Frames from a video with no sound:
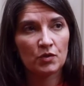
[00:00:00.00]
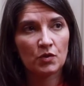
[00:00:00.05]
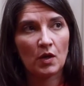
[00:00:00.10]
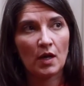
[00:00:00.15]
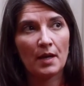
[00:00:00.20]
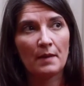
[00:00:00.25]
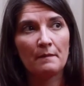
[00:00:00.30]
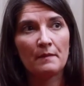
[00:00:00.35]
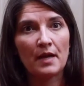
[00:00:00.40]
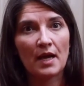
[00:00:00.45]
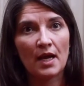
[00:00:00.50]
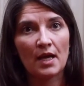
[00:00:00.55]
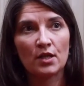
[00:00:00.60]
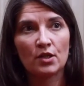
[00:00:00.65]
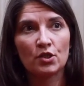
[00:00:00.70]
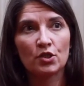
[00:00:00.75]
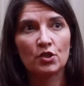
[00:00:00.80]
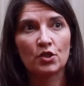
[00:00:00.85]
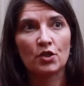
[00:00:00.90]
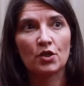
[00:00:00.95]
so I'm not
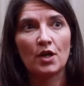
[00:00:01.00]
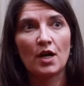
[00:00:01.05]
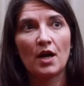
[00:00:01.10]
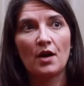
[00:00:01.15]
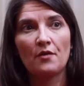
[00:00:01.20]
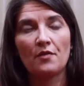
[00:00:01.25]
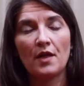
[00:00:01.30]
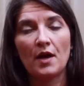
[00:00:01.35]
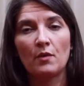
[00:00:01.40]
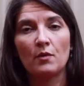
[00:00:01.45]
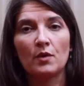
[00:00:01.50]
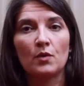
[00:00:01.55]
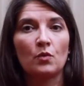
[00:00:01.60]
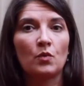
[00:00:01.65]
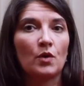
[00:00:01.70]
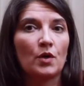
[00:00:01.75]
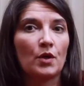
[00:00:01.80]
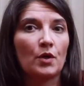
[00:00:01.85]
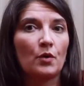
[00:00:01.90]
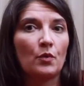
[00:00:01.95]
sure how that would
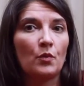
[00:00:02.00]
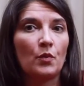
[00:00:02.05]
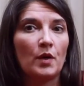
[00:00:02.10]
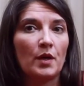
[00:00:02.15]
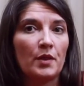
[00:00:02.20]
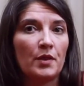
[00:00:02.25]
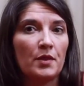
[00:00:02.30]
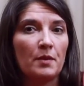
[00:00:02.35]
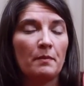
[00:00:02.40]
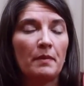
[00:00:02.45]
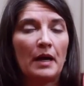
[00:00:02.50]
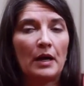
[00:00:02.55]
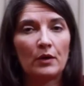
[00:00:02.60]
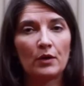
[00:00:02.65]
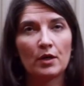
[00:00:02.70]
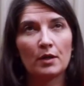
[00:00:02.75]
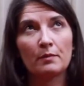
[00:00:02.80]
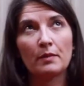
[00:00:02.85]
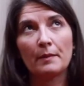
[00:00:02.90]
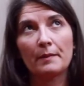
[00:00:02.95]
work with the
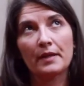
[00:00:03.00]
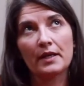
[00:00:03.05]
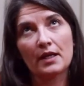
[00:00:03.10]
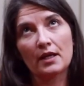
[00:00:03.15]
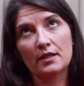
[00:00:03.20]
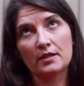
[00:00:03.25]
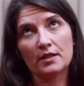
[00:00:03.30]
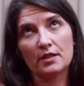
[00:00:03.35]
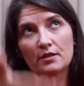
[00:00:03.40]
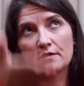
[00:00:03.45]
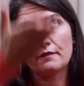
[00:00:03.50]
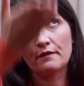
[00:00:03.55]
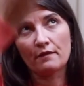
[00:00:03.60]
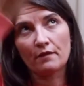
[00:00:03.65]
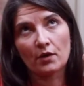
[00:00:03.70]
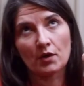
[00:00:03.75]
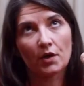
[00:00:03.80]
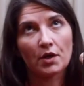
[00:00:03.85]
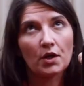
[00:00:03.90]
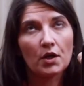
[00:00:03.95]
powder, but because it's
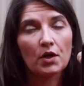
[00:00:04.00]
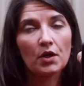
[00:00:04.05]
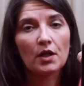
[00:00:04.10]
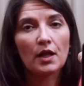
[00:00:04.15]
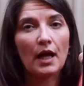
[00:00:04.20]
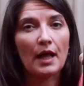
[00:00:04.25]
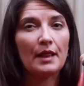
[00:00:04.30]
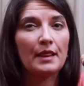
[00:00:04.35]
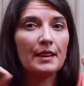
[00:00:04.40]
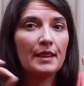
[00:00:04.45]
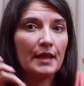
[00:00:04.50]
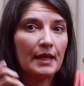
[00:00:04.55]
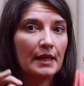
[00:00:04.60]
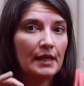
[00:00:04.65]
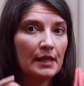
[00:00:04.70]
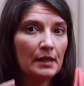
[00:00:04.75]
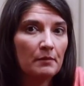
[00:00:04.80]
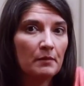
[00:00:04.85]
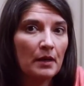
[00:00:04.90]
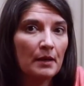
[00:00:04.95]
vertical, I think
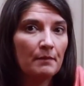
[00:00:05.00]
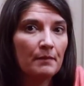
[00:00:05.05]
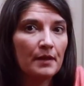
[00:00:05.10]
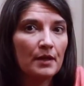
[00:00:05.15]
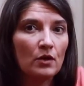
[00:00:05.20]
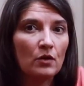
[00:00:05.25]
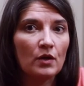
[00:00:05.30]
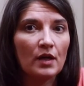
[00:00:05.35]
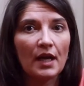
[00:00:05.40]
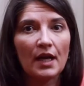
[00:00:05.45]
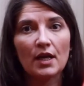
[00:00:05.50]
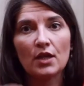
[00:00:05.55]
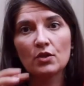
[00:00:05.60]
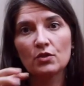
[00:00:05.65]
it might be okay.